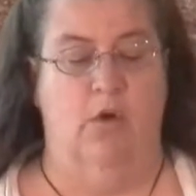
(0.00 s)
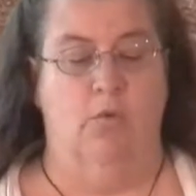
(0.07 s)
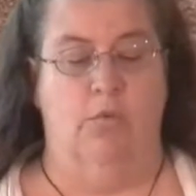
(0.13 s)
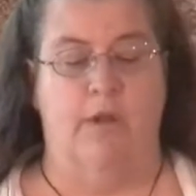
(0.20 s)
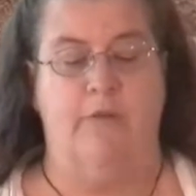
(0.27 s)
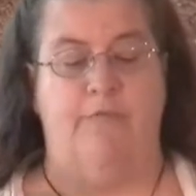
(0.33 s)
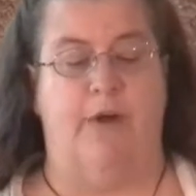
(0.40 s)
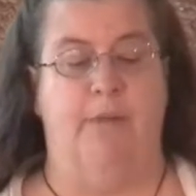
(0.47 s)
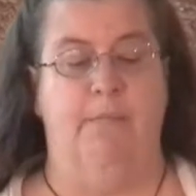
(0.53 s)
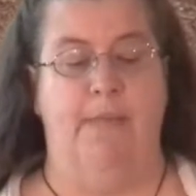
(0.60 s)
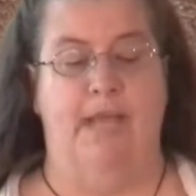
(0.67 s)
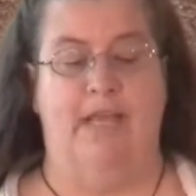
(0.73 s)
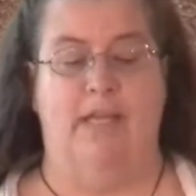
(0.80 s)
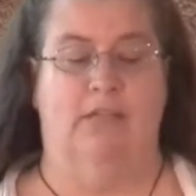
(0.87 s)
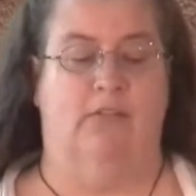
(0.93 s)
One of our
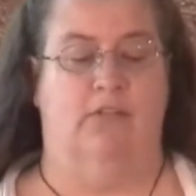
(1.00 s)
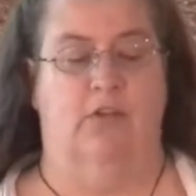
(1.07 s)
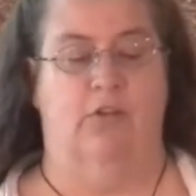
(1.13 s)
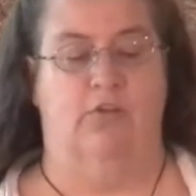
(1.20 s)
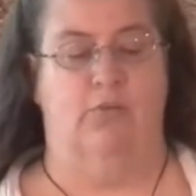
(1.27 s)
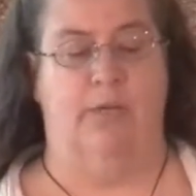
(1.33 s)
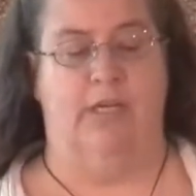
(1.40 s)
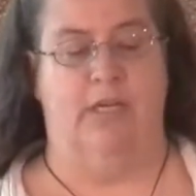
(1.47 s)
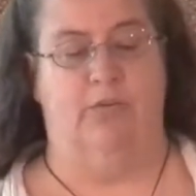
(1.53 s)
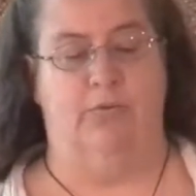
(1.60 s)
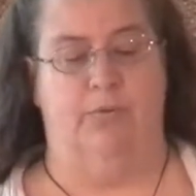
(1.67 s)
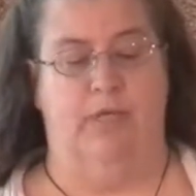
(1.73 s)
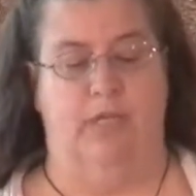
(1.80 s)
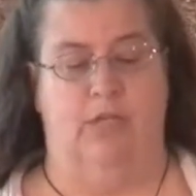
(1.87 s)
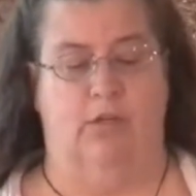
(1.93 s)
Make It So
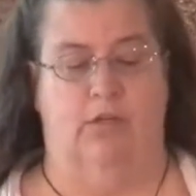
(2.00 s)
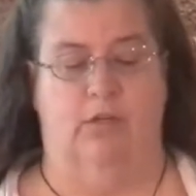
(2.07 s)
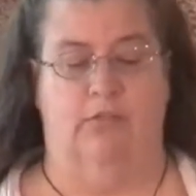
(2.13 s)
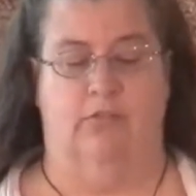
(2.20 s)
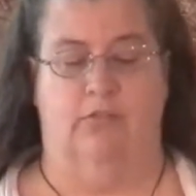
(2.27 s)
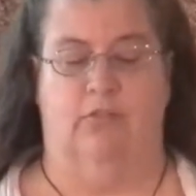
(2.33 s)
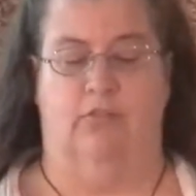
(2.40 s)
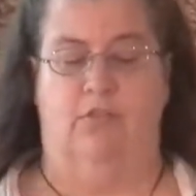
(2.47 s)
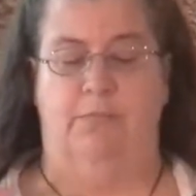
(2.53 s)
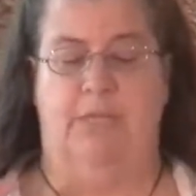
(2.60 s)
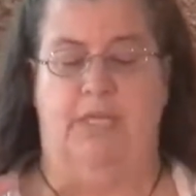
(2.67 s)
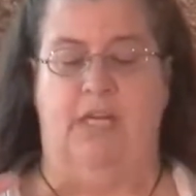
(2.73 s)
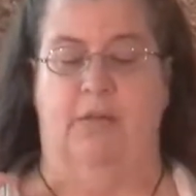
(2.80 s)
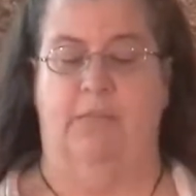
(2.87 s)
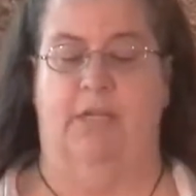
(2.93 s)
2020 goals is to
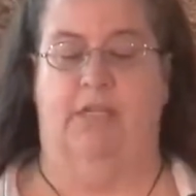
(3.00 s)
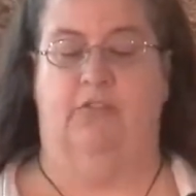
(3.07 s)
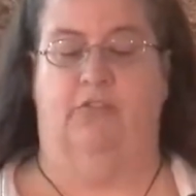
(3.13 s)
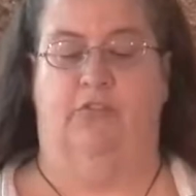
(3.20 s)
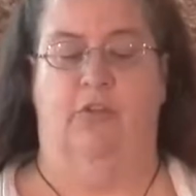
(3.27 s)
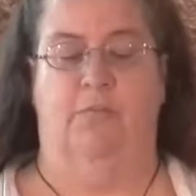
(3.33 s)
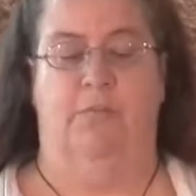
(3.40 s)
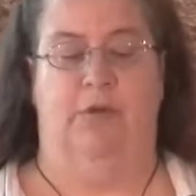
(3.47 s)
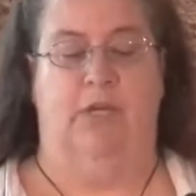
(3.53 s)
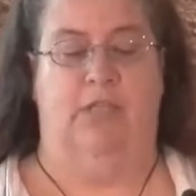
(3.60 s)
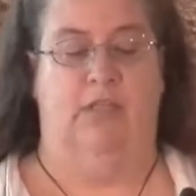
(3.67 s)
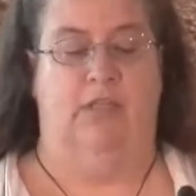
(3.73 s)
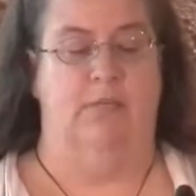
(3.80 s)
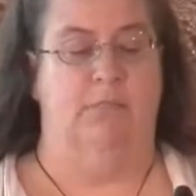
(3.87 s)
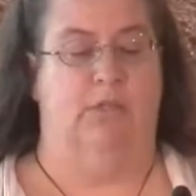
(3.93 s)
become
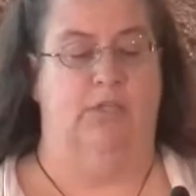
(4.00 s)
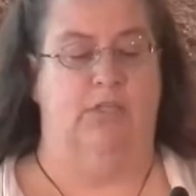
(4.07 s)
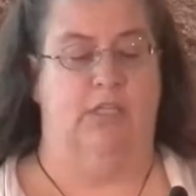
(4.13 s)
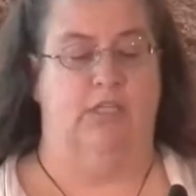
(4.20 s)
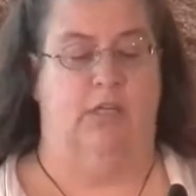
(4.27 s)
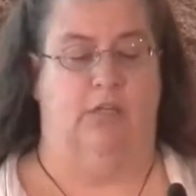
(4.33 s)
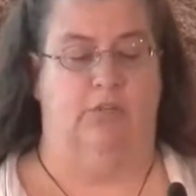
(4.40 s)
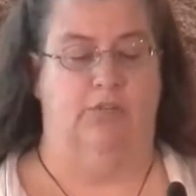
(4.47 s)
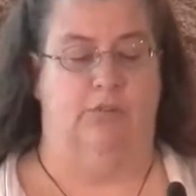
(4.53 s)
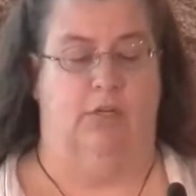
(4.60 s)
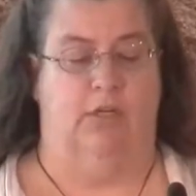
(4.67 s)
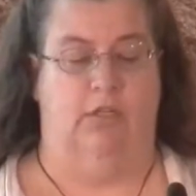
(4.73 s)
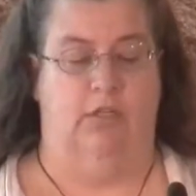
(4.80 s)
exuberantly multicultural.